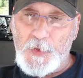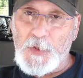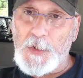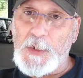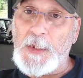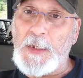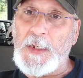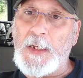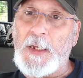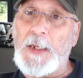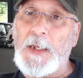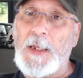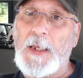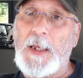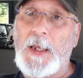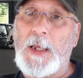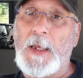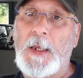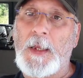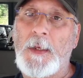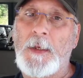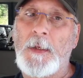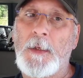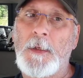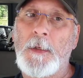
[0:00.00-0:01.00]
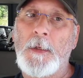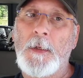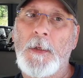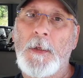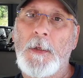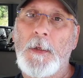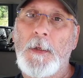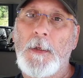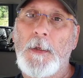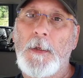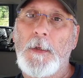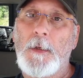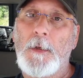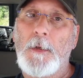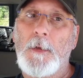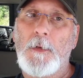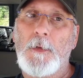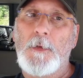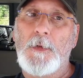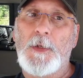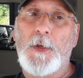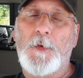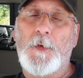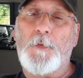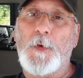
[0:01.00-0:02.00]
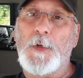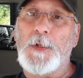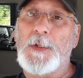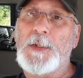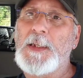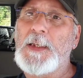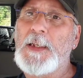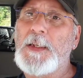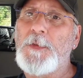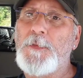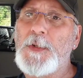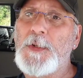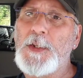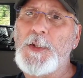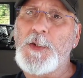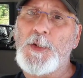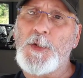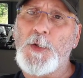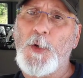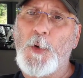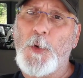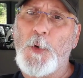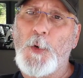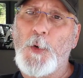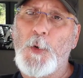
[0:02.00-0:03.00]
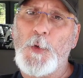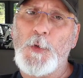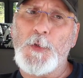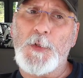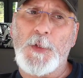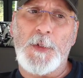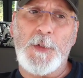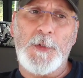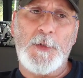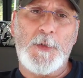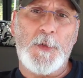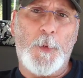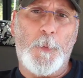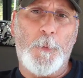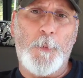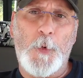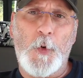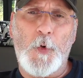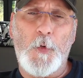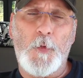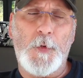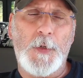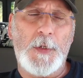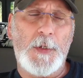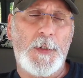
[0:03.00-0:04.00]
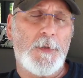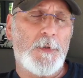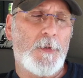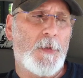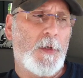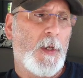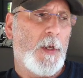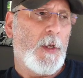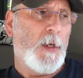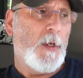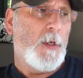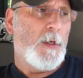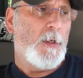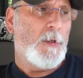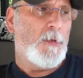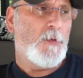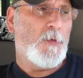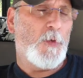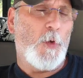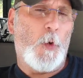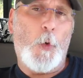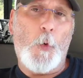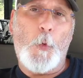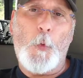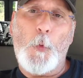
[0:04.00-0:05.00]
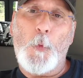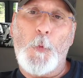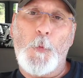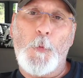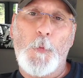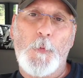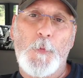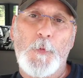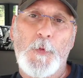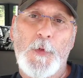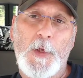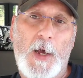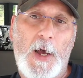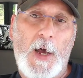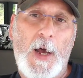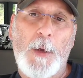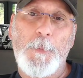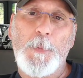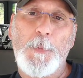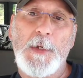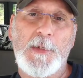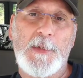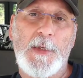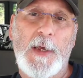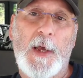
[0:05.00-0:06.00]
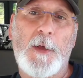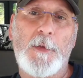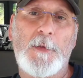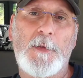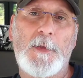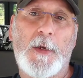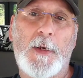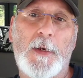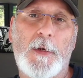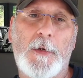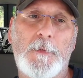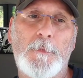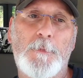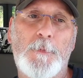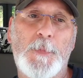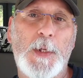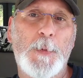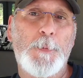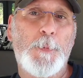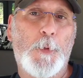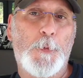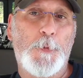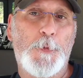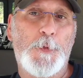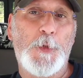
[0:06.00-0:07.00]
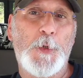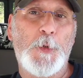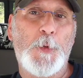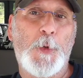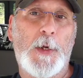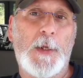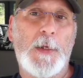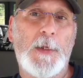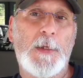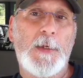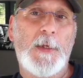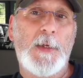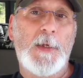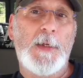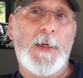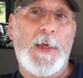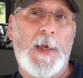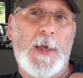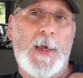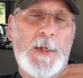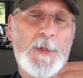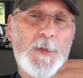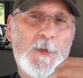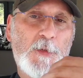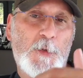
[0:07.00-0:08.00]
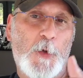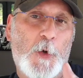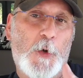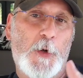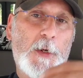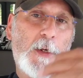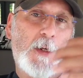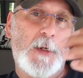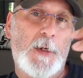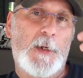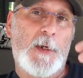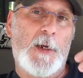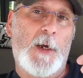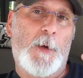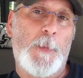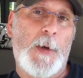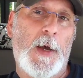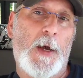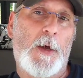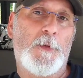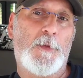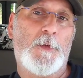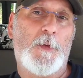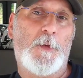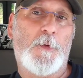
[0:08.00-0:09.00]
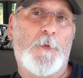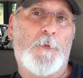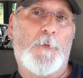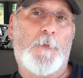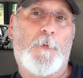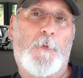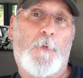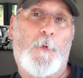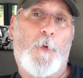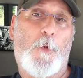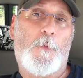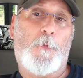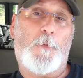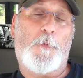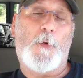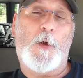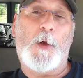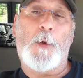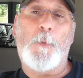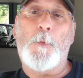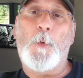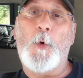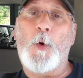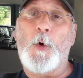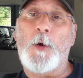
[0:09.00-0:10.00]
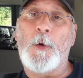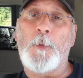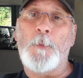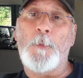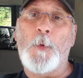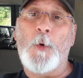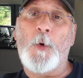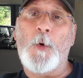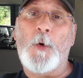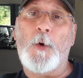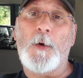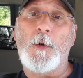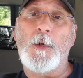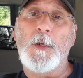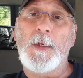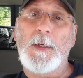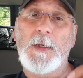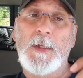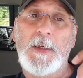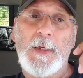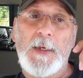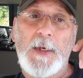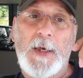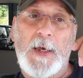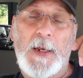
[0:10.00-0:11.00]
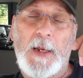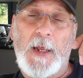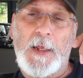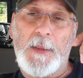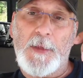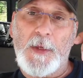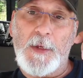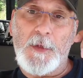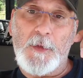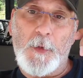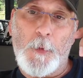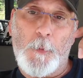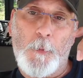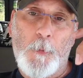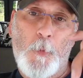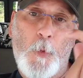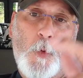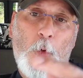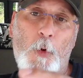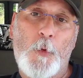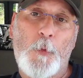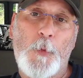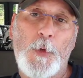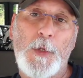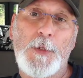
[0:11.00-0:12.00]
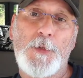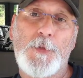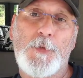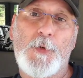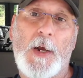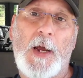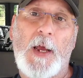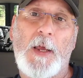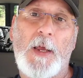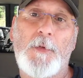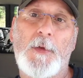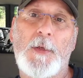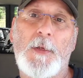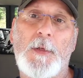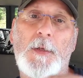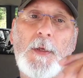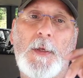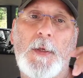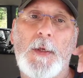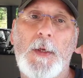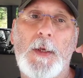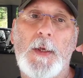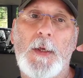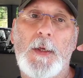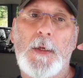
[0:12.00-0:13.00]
seeing it in different TV shows and some movies. So the hobby's out there, people do it, and it's starting to come out to the forefront more and more. And I think the more we drive it